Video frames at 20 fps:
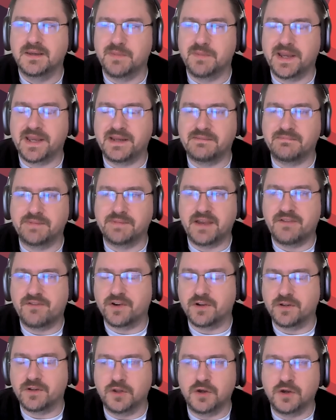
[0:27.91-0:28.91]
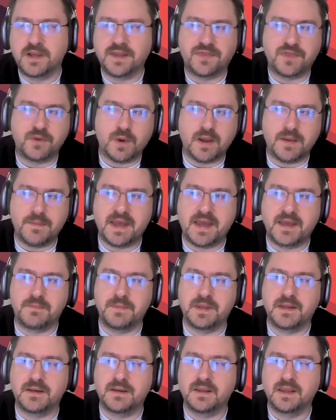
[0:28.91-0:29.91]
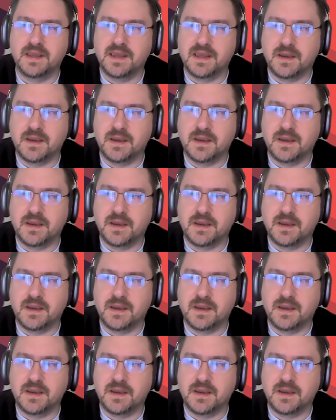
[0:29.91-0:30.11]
might never look at the web admin